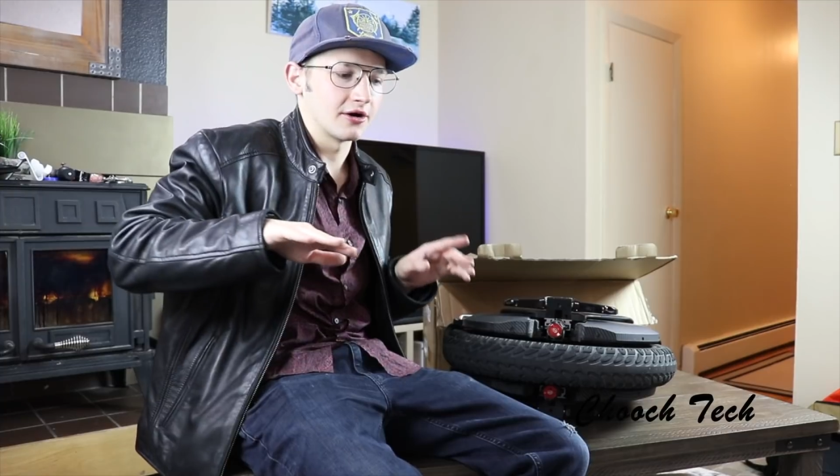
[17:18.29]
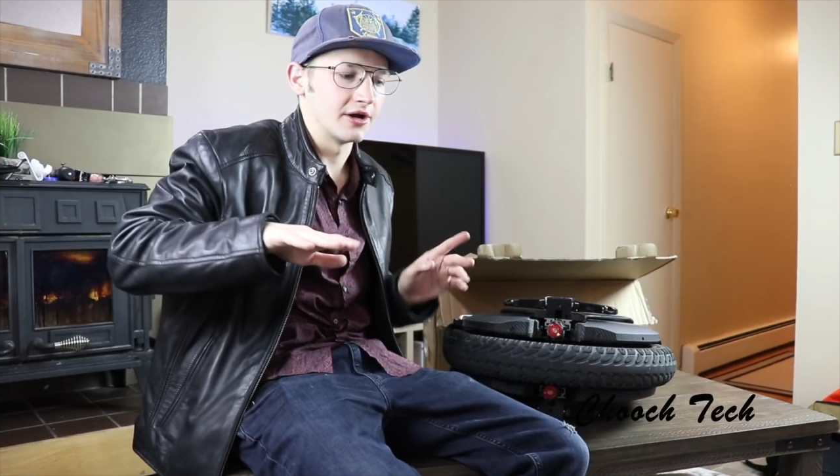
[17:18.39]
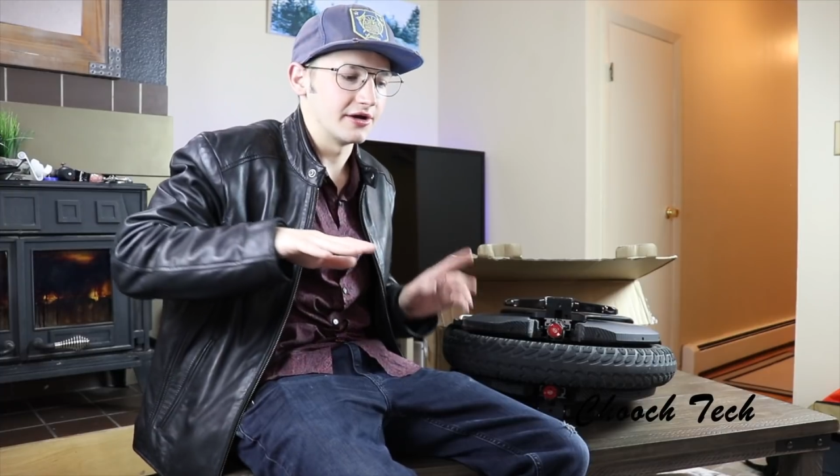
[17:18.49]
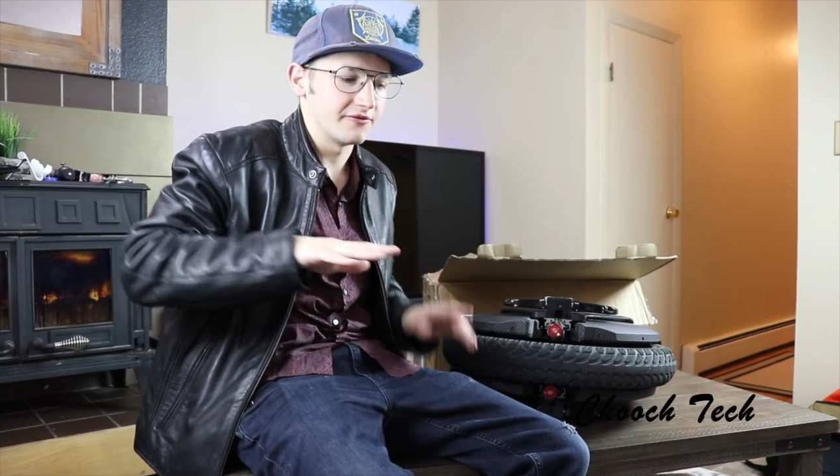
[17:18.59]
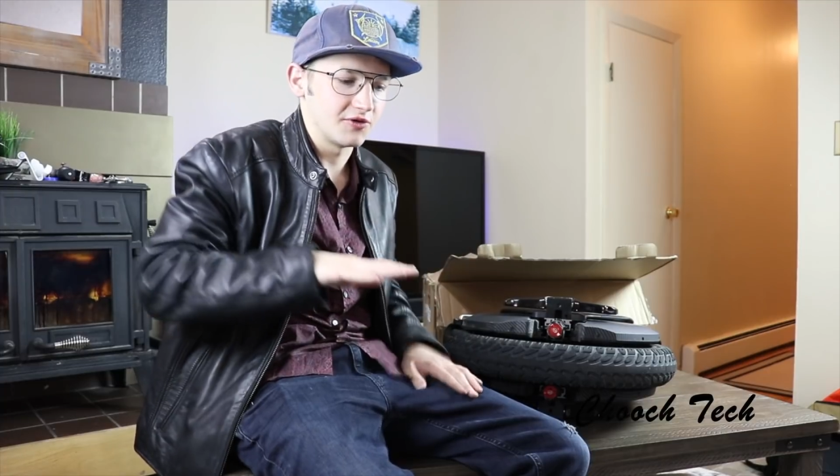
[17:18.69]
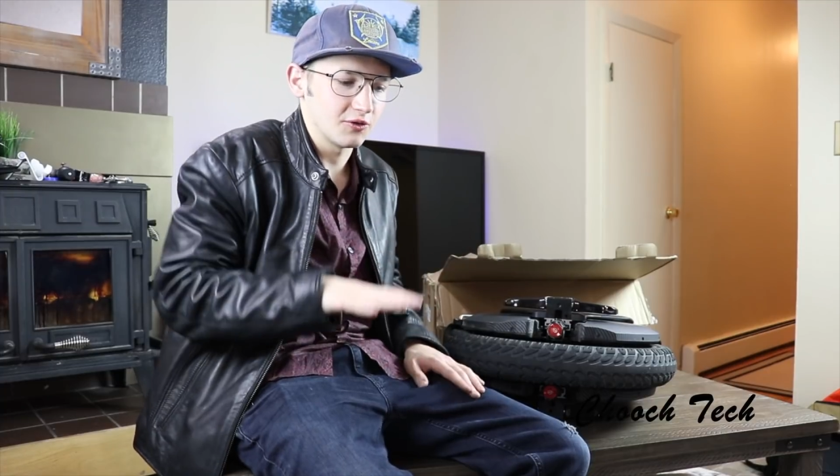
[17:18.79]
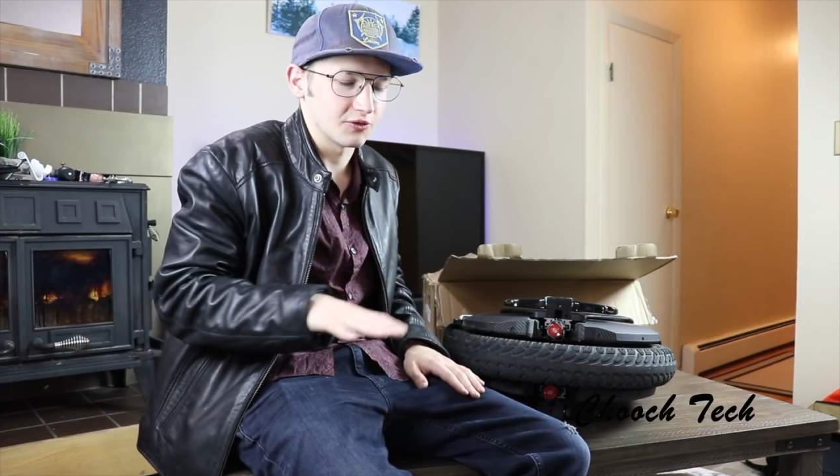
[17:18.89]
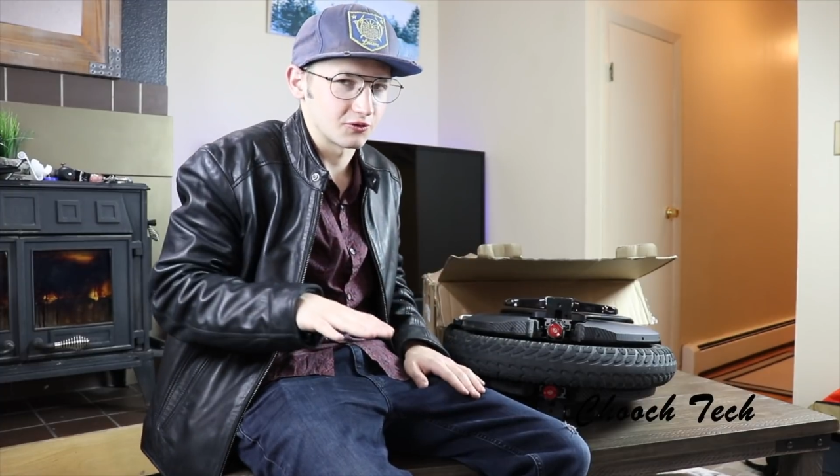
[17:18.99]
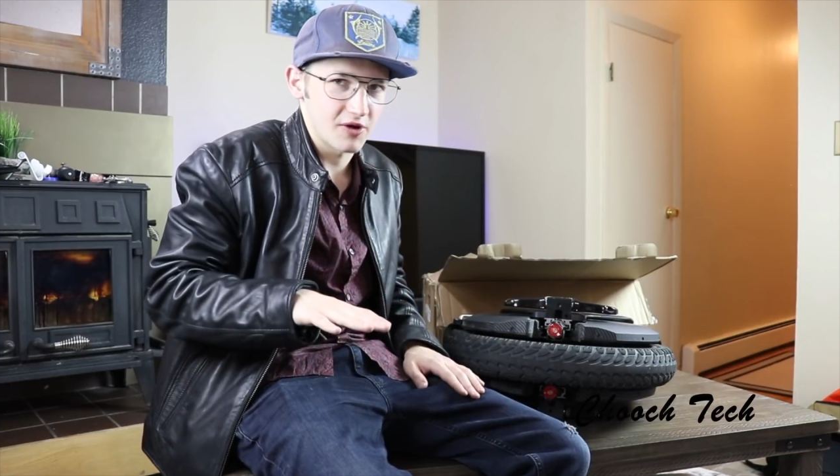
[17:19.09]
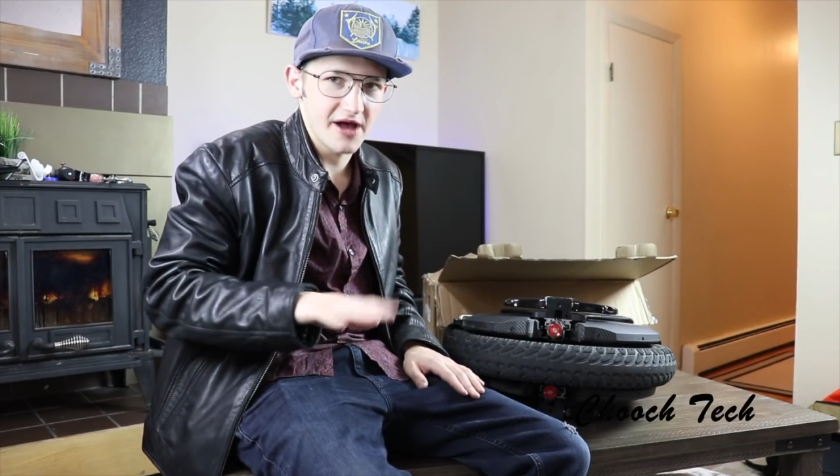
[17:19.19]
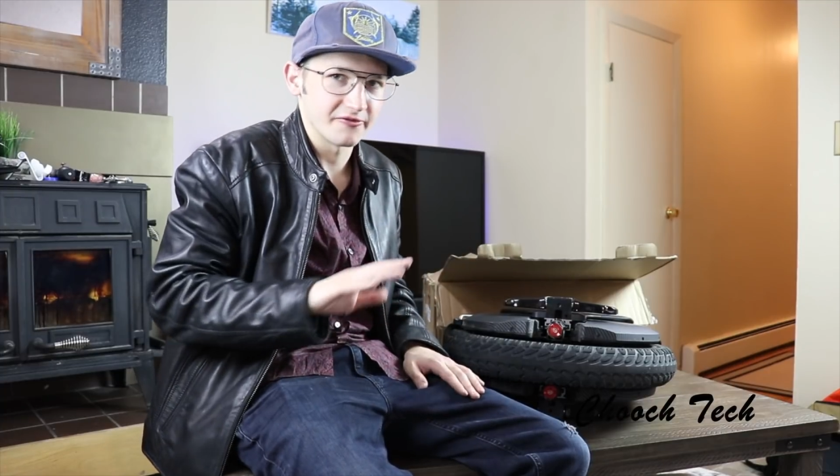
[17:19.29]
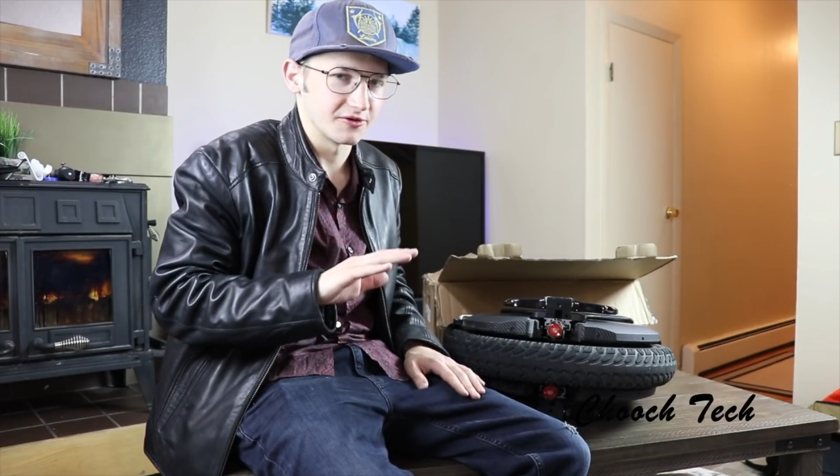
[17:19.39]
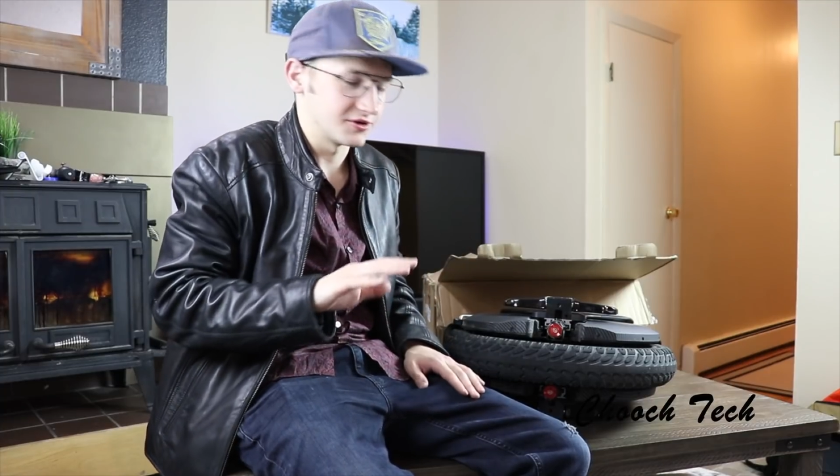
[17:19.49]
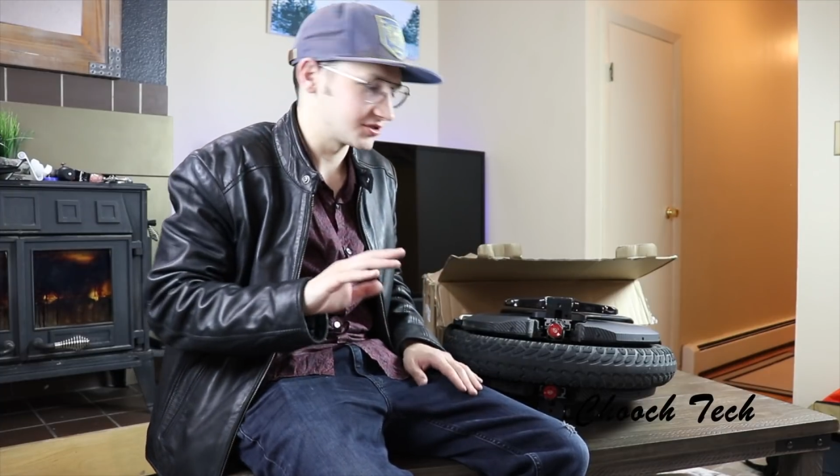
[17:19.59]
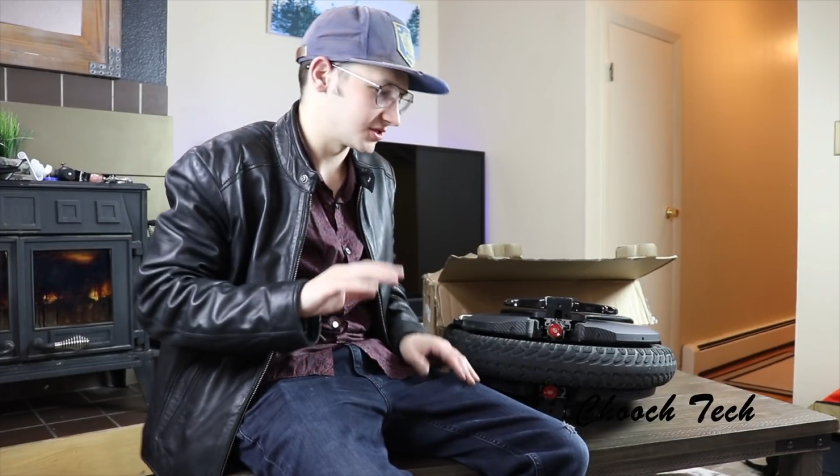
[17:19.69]
And if you're on gravel,
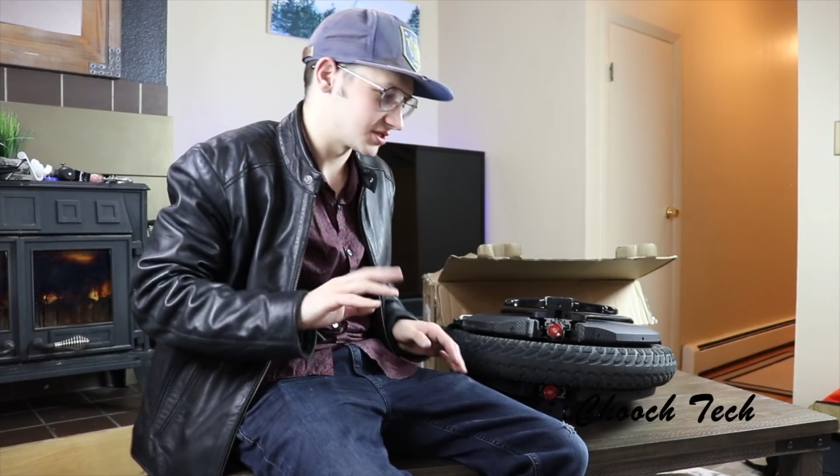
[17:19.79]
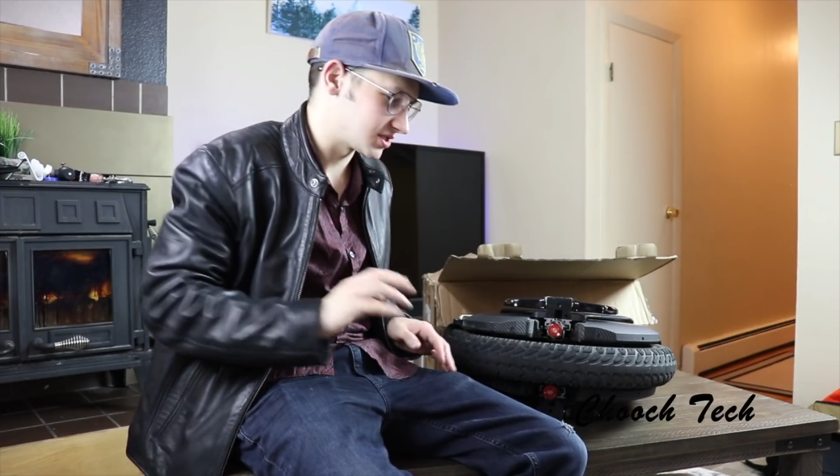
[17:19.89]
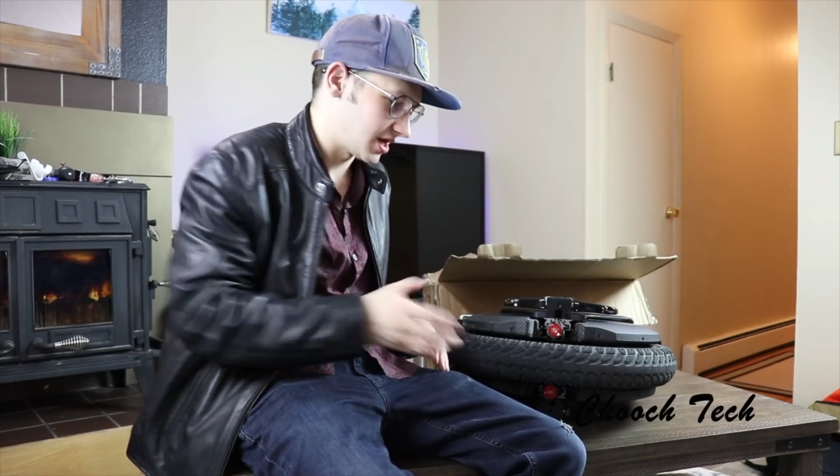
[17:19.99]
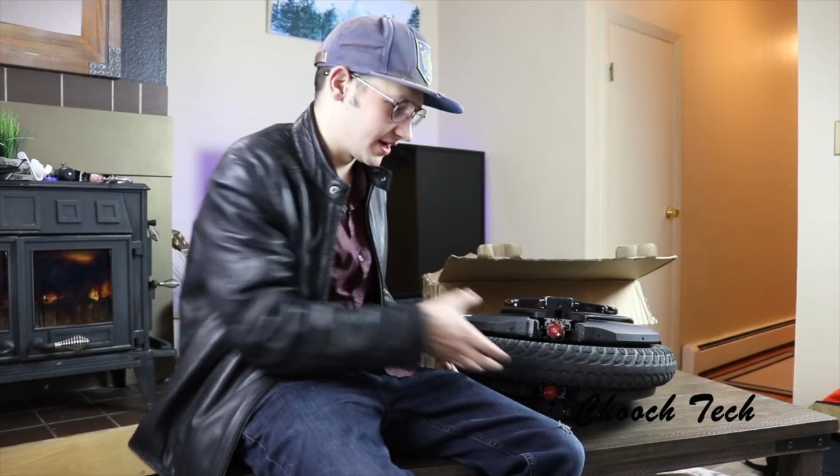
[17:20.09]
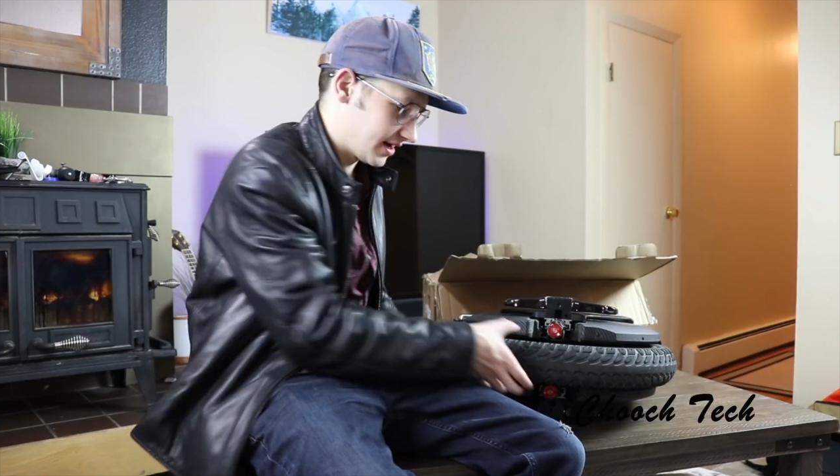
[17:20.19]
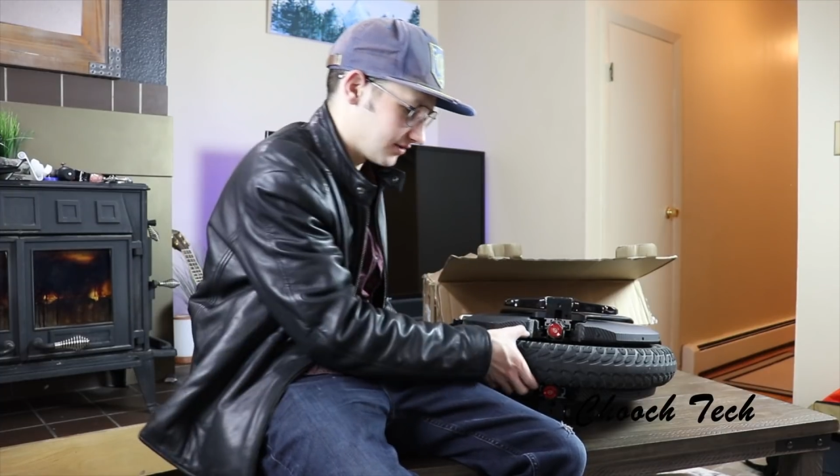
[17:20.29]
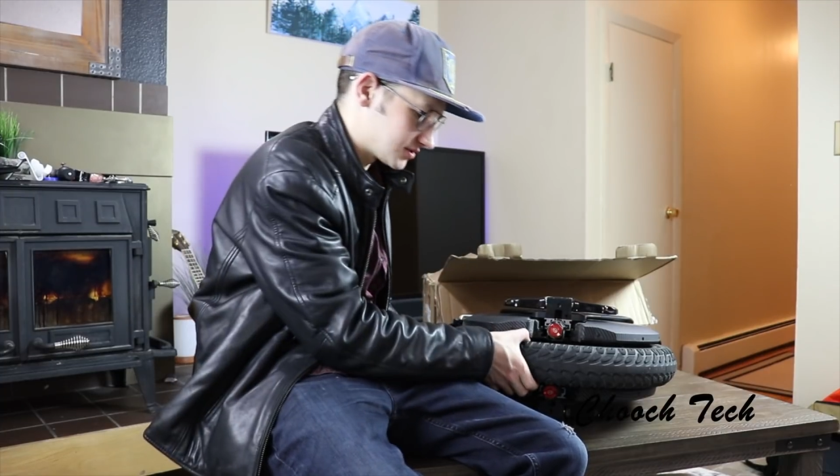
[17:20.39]
you're just going to slide out.